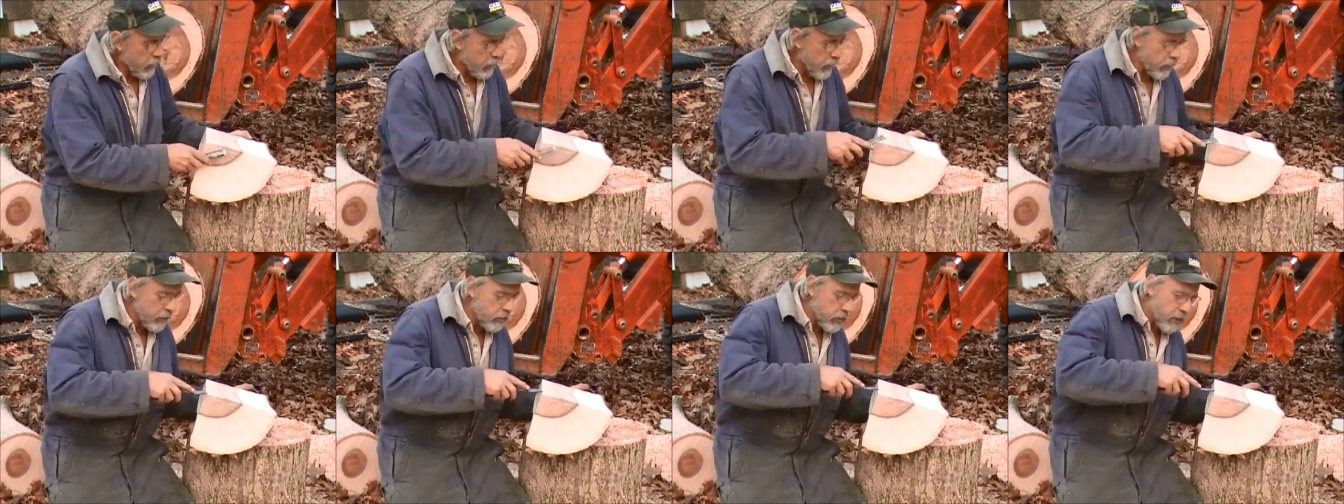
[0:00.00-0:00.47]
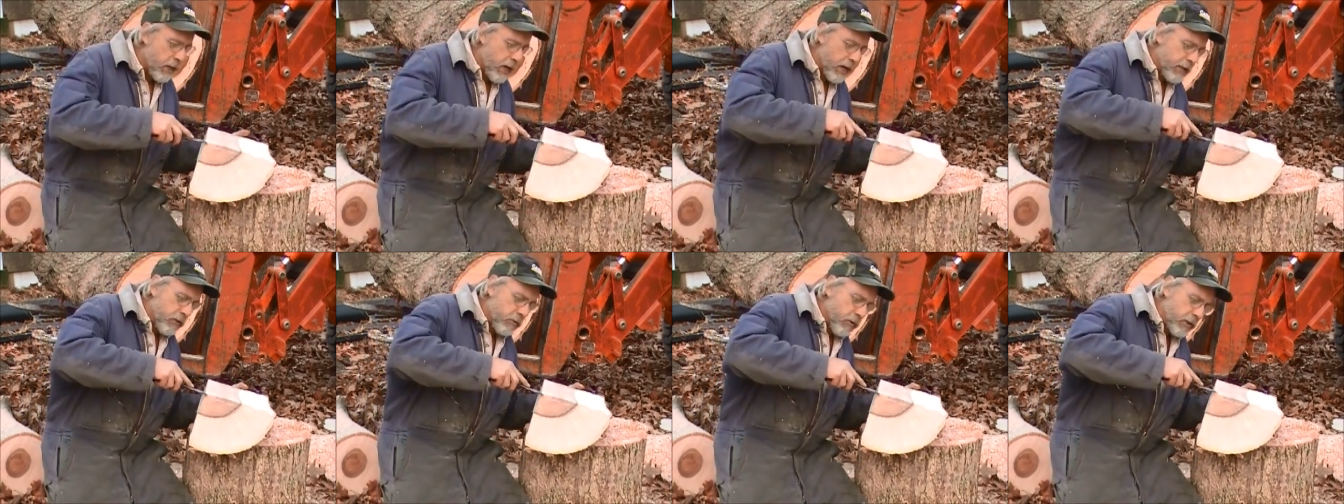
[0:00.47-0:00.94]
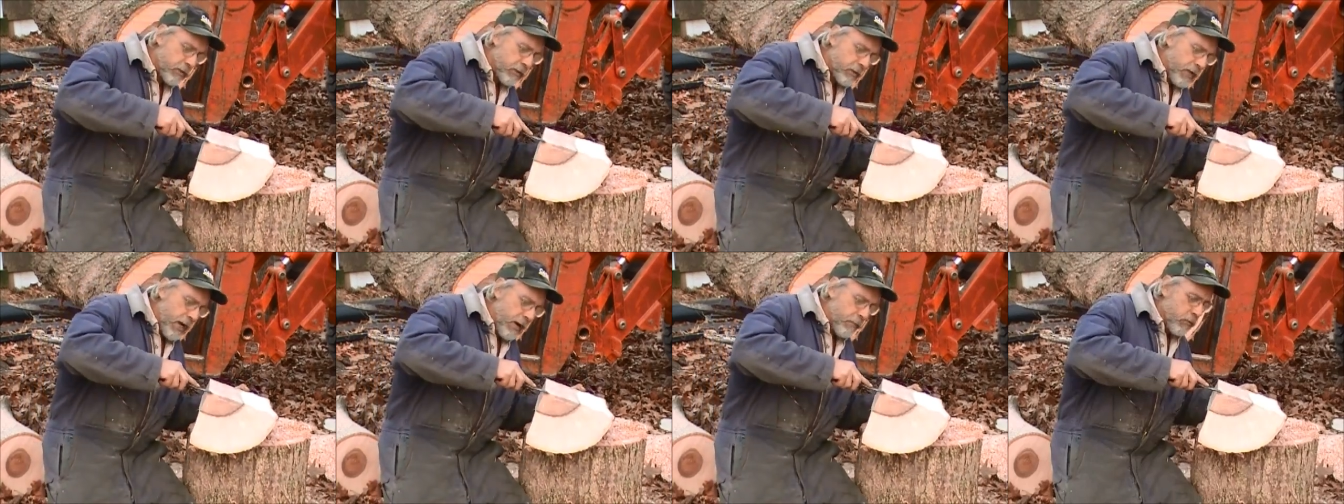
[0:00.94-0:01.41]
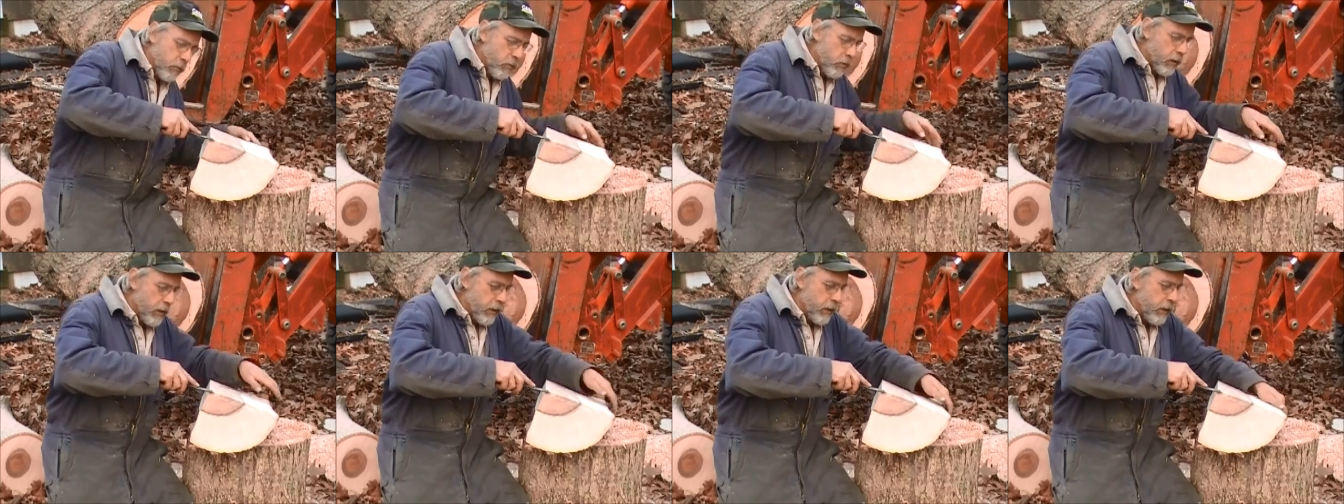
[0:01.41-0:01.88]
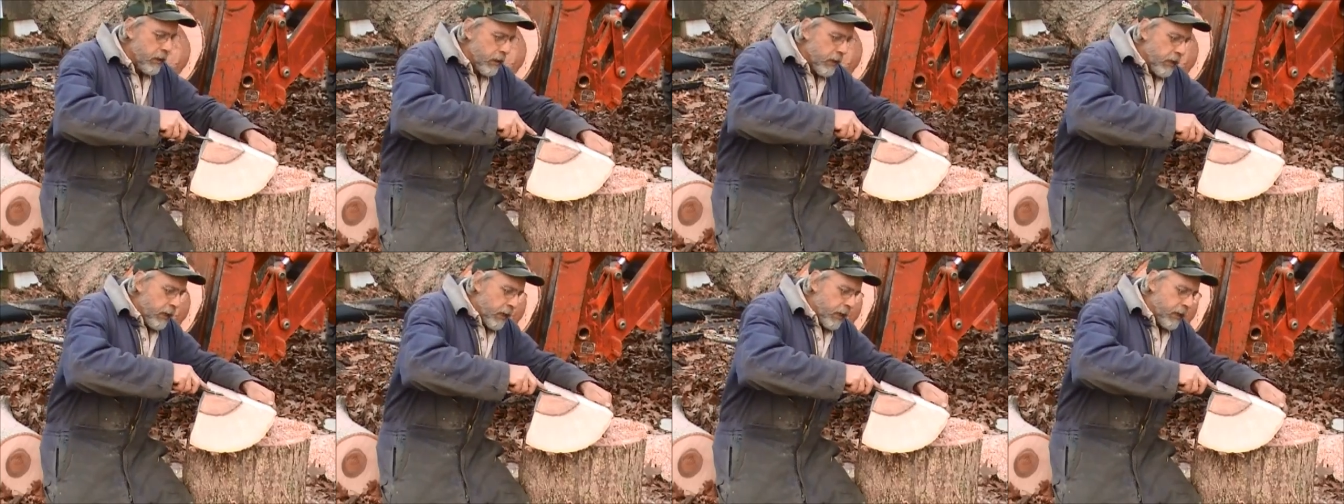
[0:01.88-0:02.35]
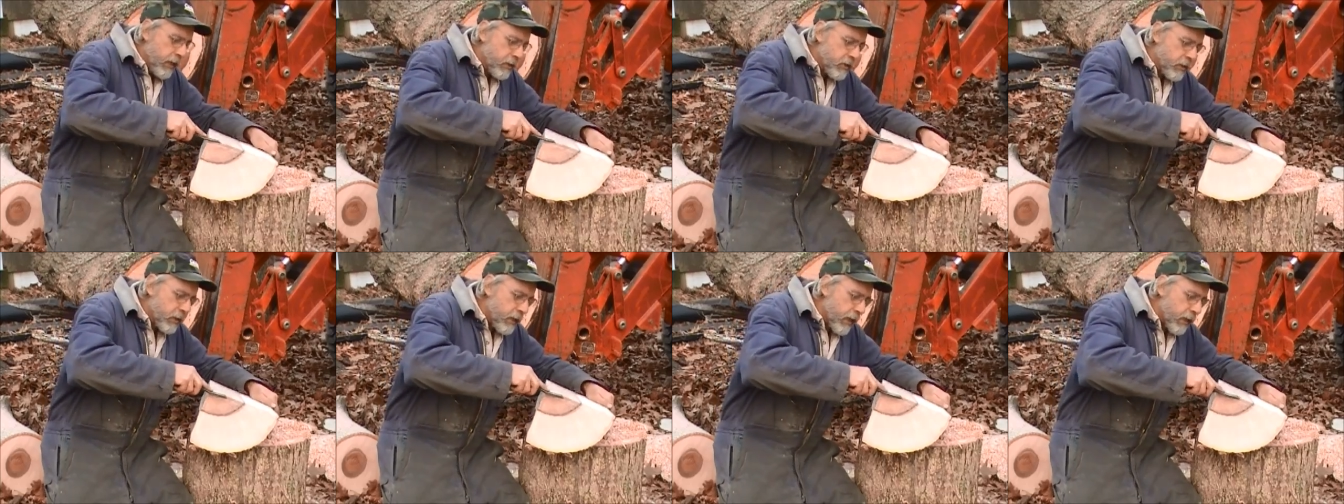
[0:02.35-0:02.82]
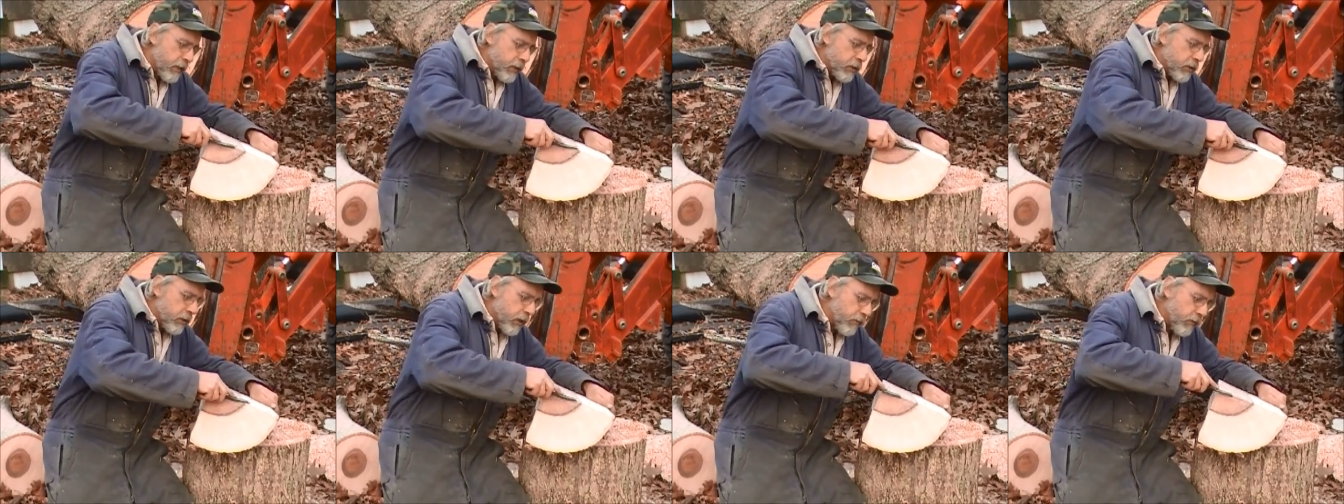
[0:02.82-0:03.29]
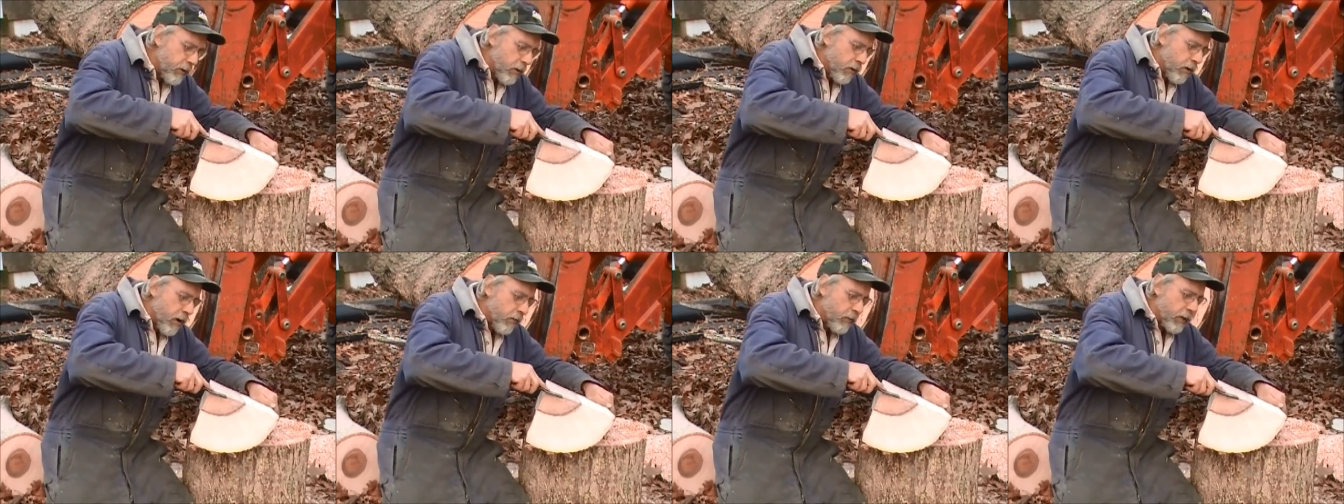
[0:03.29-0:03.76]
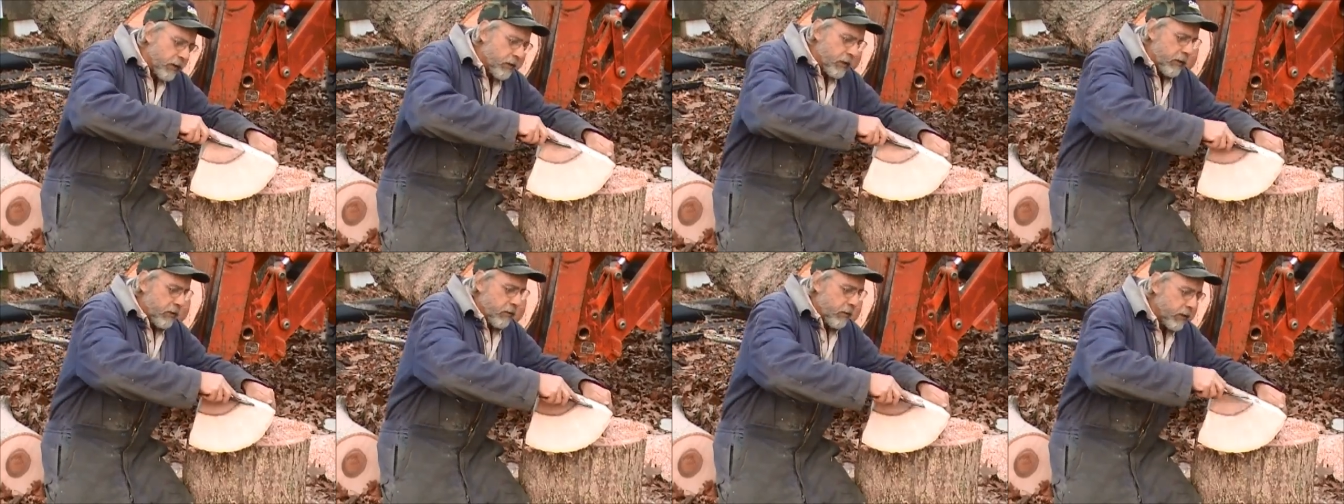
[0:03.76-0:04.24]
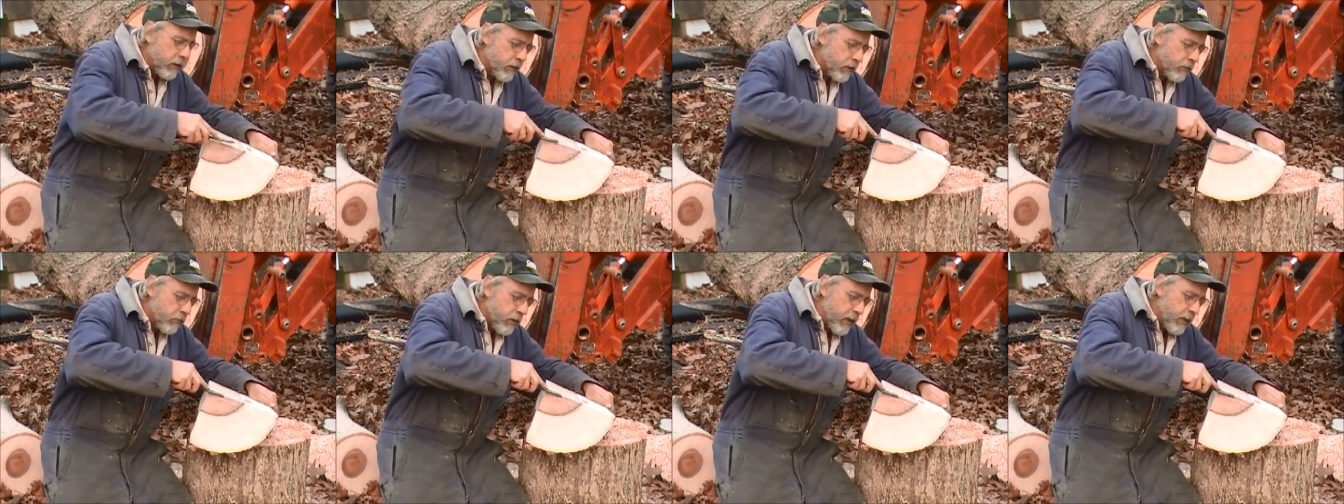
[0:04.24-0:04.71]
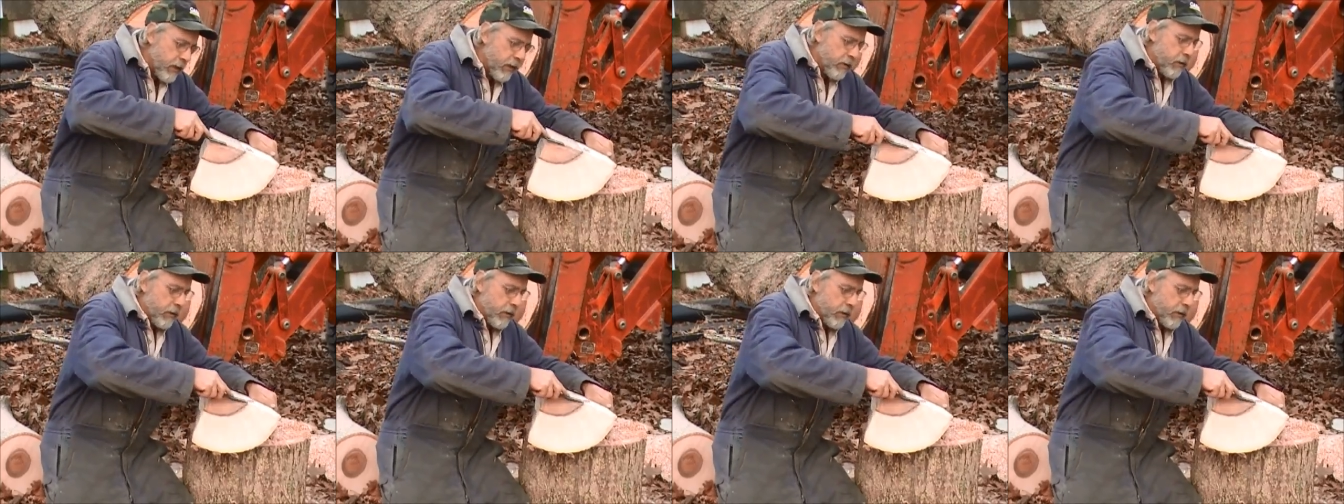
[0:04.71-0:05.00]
Now it's sliding across the top of the wood, and it's cutting this stuff here off, like like like this right here.